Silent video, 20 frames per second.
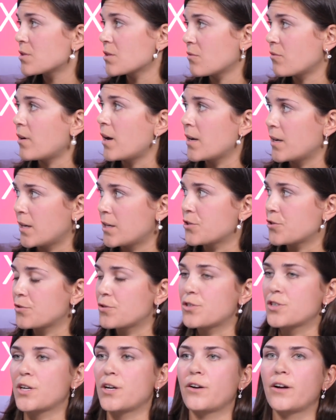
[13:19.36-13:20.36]
define Andrew
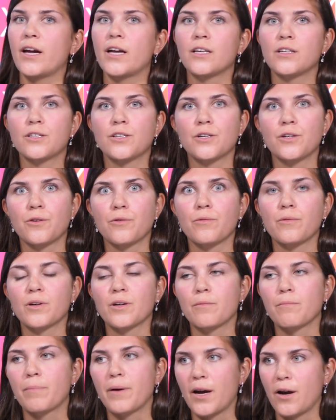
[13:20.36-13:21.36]
Scheer and to
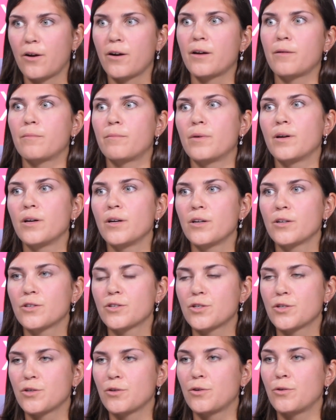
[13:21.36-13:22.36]
compare him
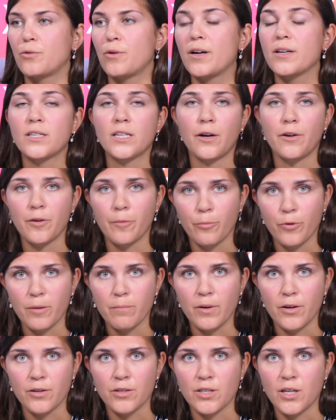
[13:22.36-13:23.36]
to Ontario
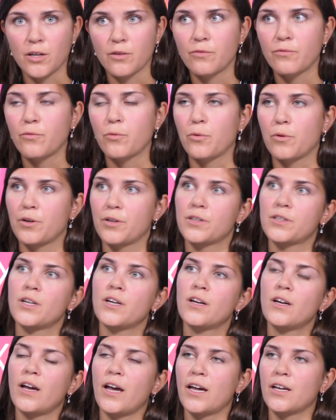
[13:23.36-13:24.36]
Premier Doug Ford
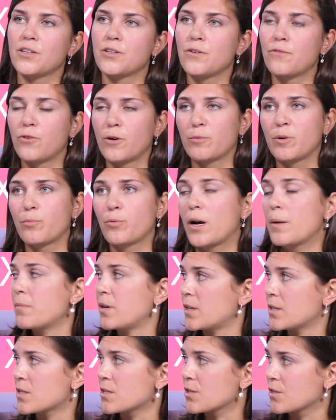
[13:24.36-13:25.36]
and to former Prime
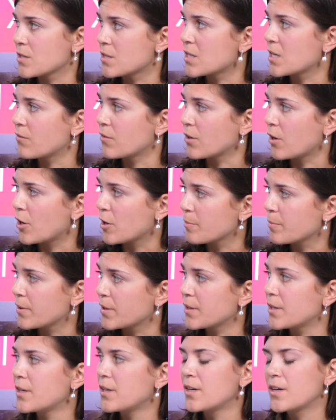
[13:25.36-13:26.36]
Minister Stephen
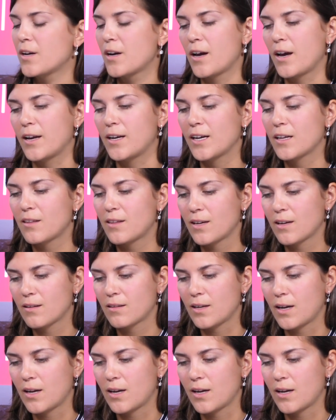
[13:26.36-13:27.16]
Harper. And I think